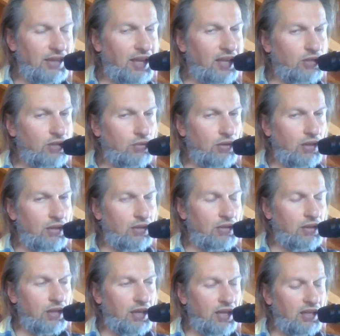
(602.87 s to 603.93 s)
next to it,
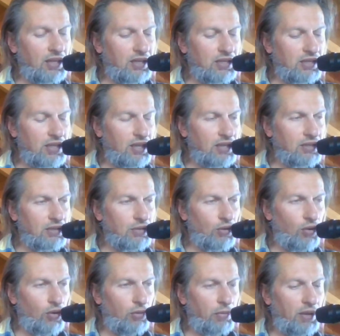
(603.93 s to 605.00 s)
it is this
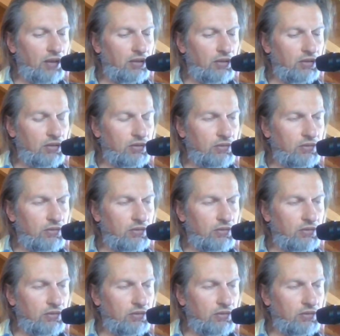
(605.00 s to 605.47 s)
or better.